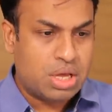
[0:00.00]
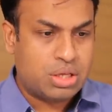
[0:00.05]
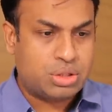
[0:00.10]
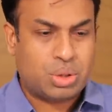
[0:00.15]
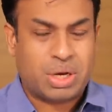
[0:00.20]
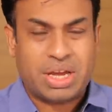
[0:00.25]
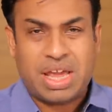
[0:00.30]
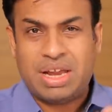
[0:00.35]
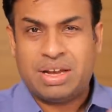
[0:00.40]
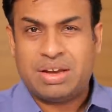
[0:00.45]

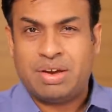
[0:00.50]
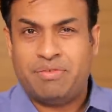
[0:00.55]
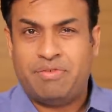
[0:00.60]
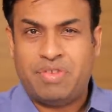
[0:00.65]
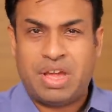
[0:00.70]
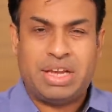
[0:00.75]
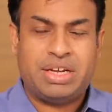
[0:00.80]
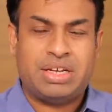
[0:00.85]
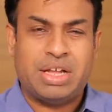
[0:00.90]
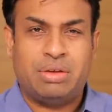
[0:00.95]
So
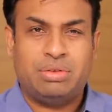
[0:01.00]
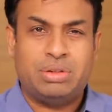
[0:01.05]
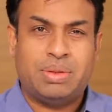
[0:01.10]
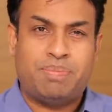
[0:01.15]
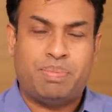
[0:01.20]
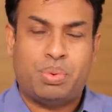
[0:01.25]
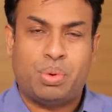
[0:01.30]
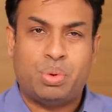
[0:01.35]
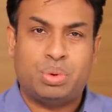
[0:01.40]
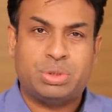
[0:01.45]
again, weigh down
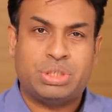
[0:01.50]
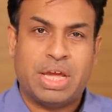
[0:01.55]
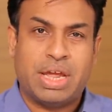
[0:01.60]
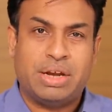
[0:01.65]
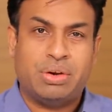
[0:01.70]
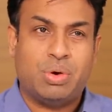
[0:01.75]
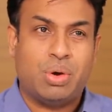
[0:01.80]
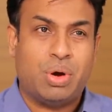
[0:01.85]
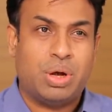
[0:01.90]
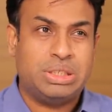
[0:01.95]
the pros
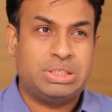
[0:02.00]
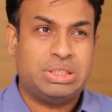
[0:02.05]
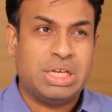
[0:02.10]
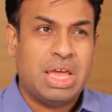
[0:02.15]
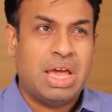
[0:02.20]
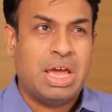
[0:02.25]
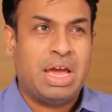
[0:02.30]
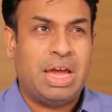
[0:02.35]
and cons,